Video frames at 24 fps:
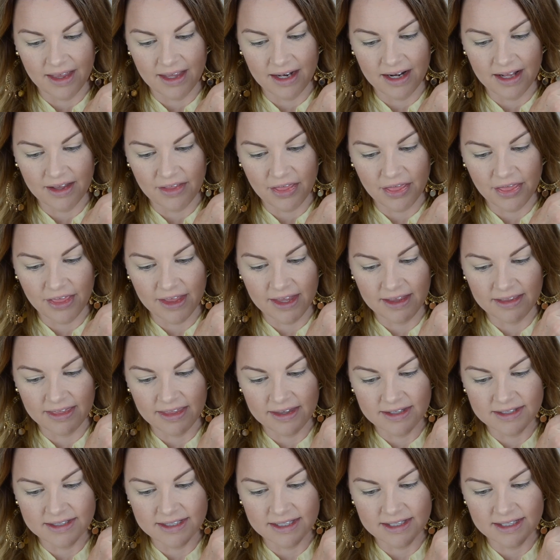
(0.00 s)
And I think
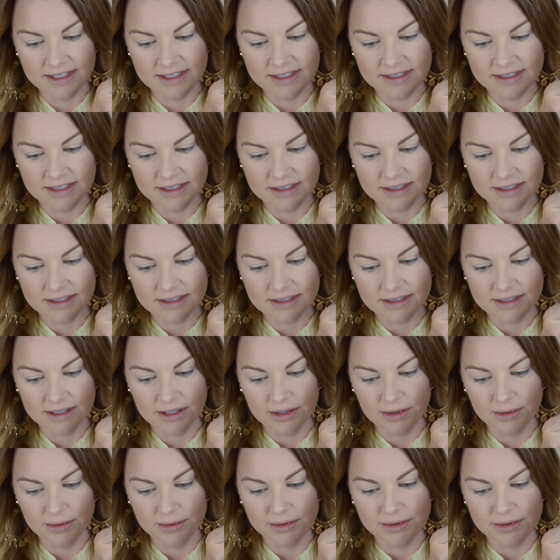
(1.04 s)
this is
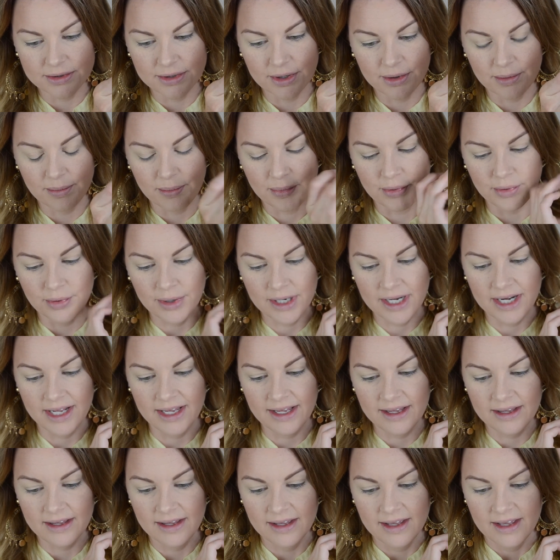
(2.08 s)
so
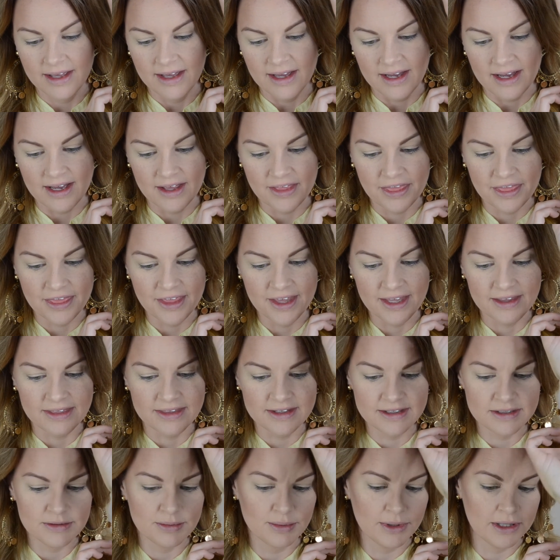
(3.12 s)
pretty. I think
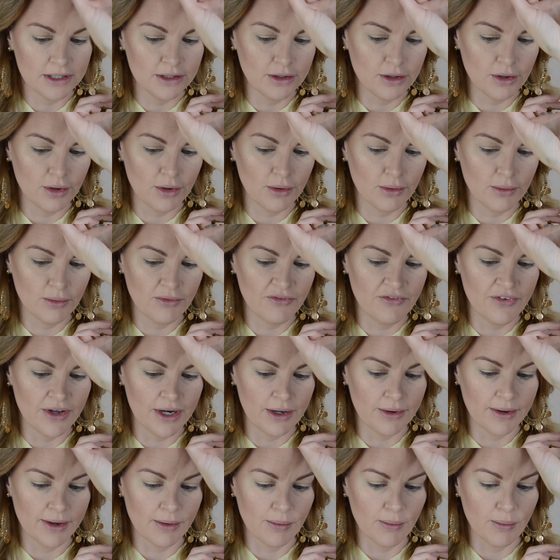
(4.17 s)
this will go
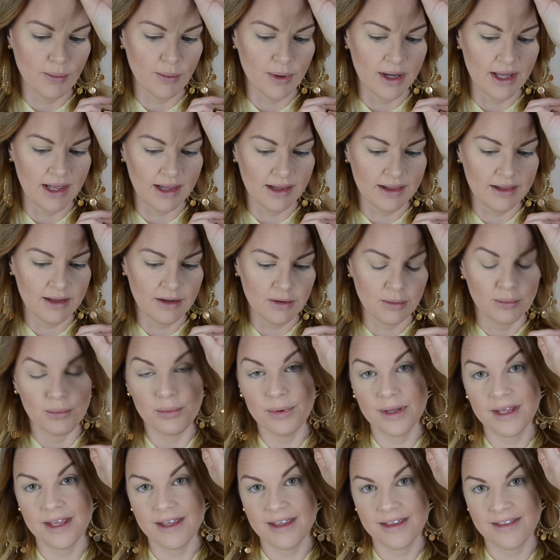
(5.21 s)
very well
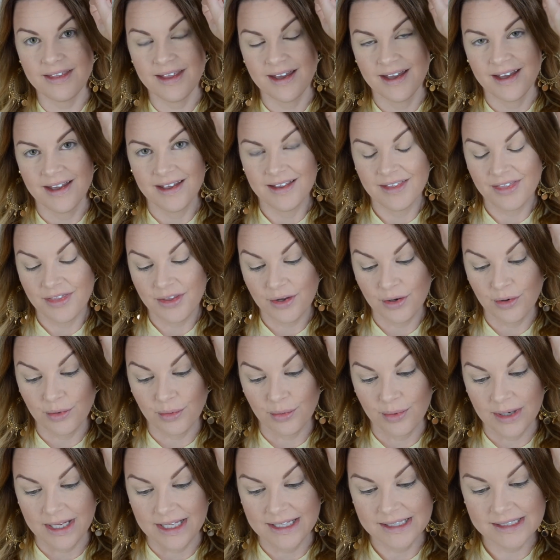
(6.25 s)
with the
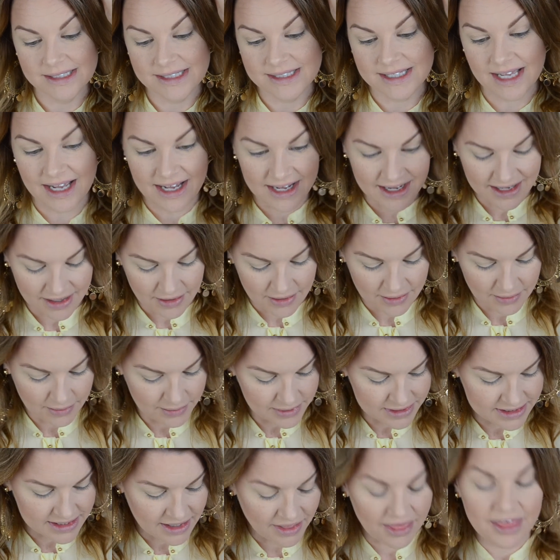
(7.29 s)
greens I
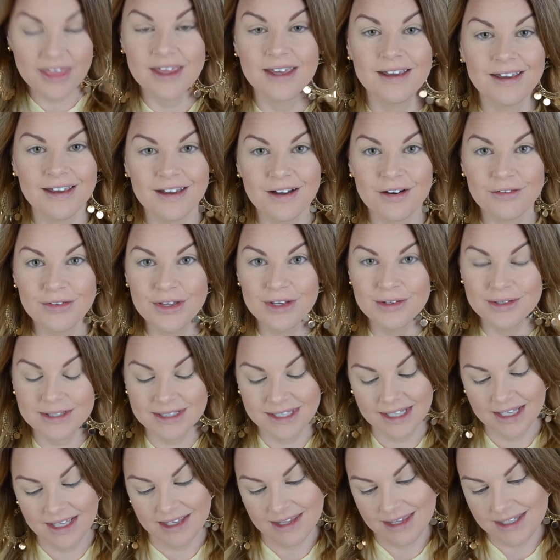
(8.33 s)
was thinking of
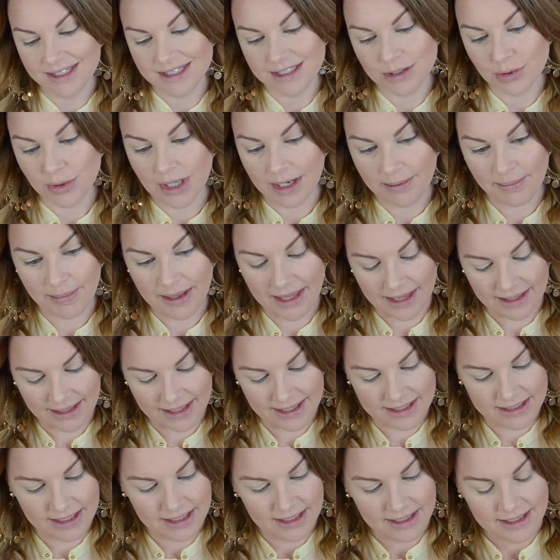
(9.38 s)
using in this tri
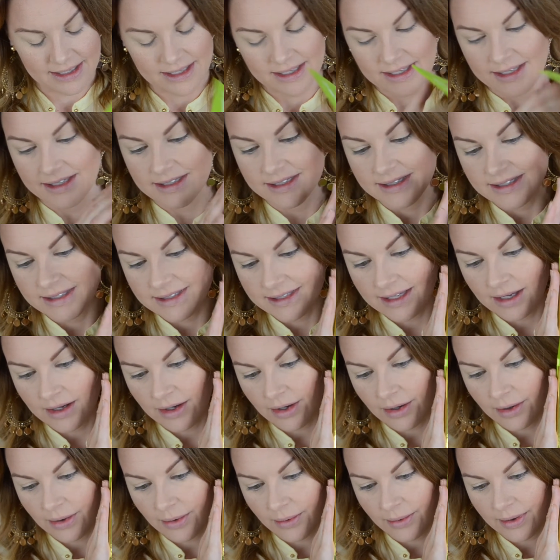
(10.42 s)
palette.
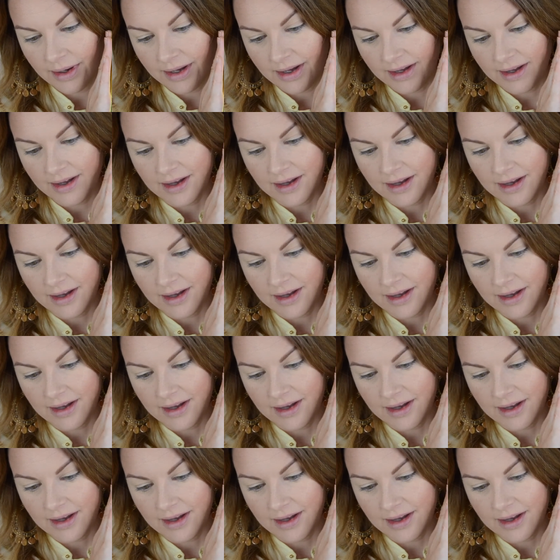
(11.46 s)
So